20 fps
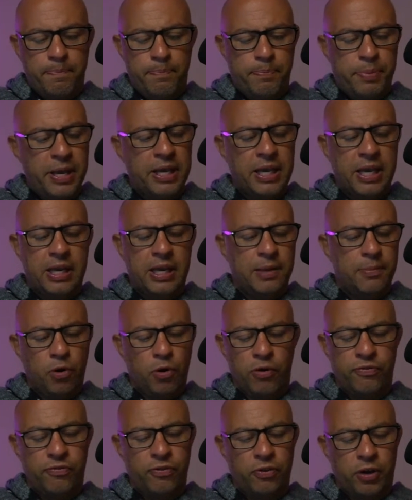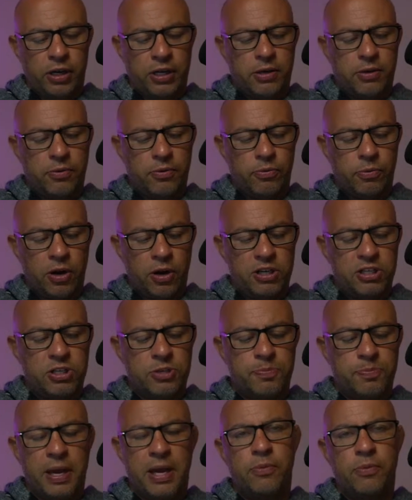picking him off like Ryan
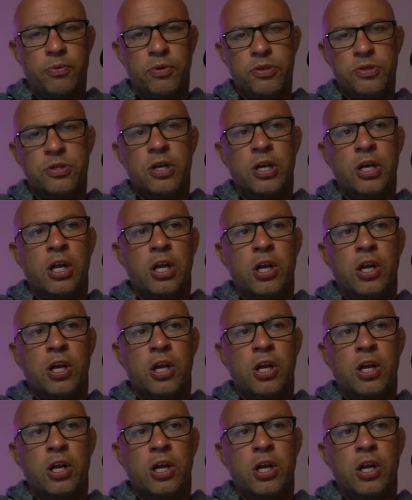Spann was